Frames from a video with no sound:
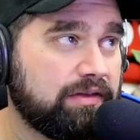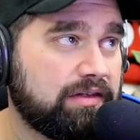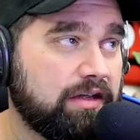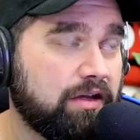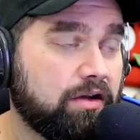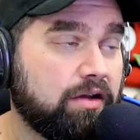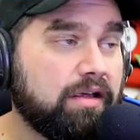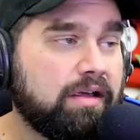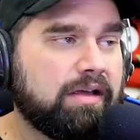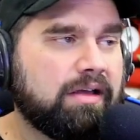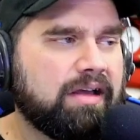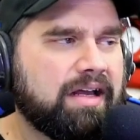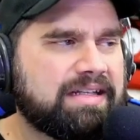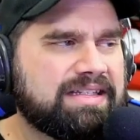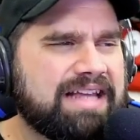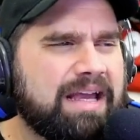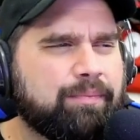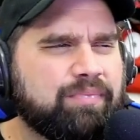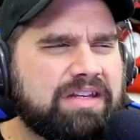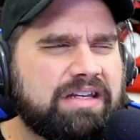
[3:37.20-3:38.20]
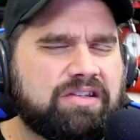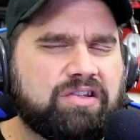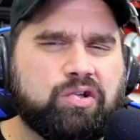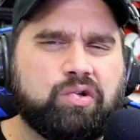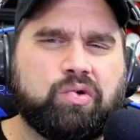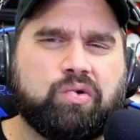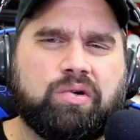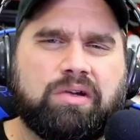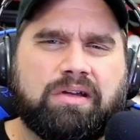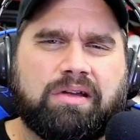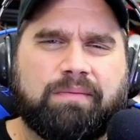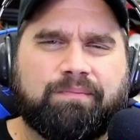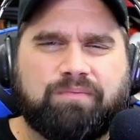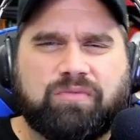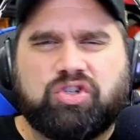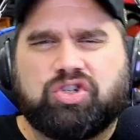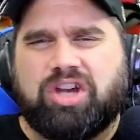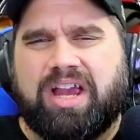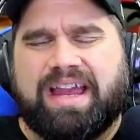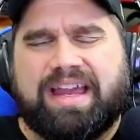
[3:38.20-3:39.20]
out there attempting to
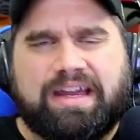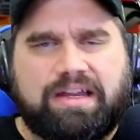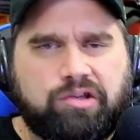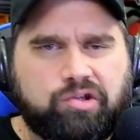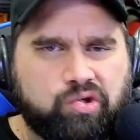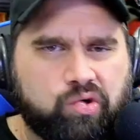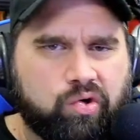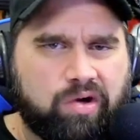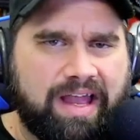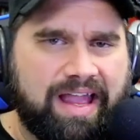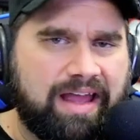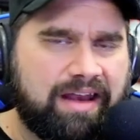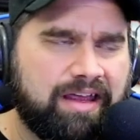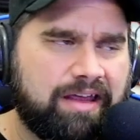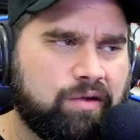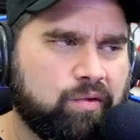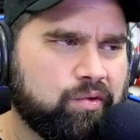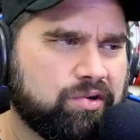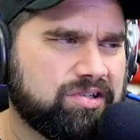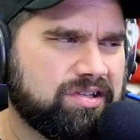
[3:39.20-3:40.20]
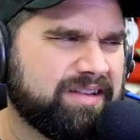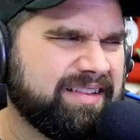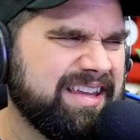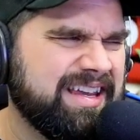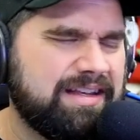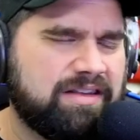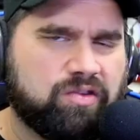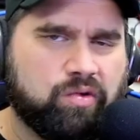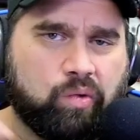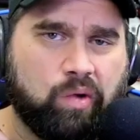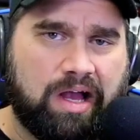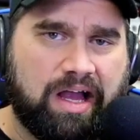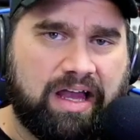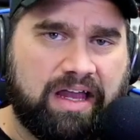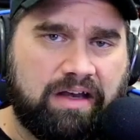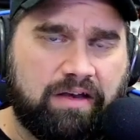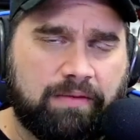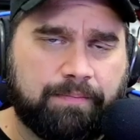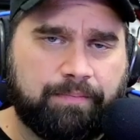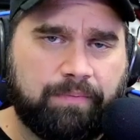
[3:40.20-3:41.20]
change or edit or delete the
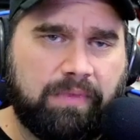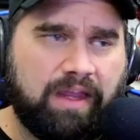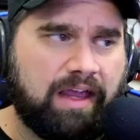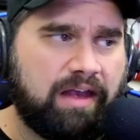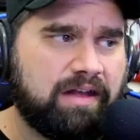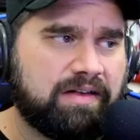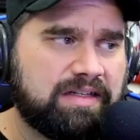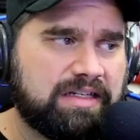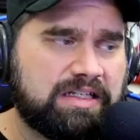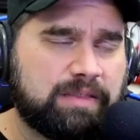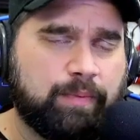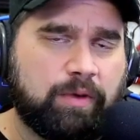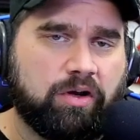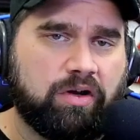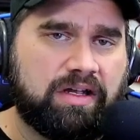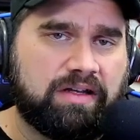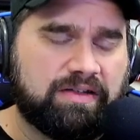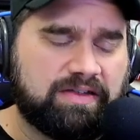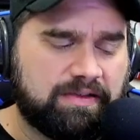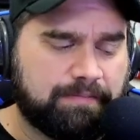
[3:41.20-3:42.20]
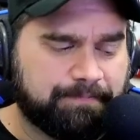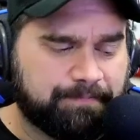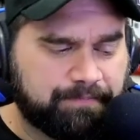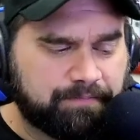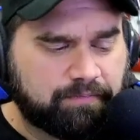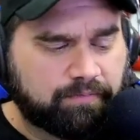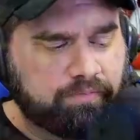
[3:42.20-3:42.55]
ride and its experience.